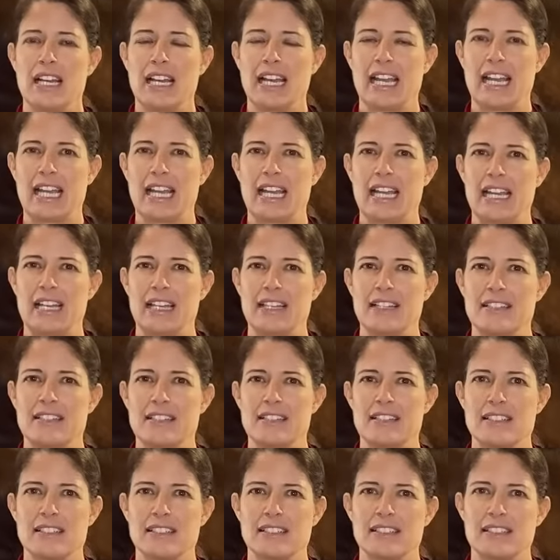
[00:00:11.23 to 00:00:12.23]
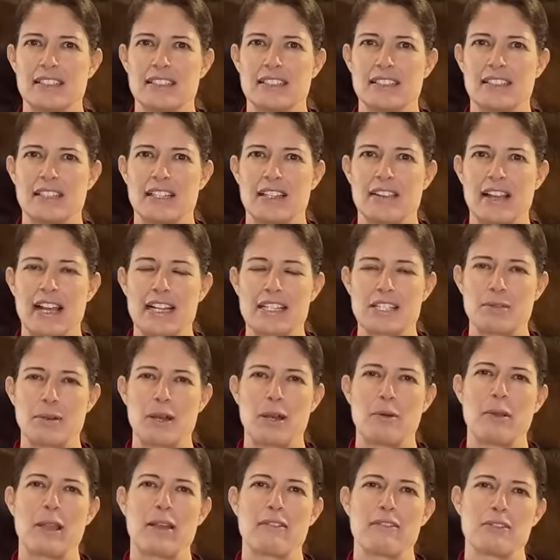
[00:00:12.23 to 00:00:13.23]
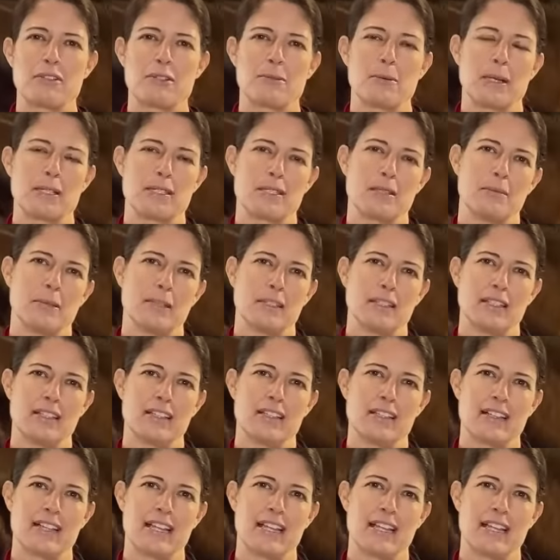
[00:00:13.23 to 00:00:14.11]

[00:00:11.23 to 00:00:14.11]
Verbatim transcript: and that's why we have a responsibility to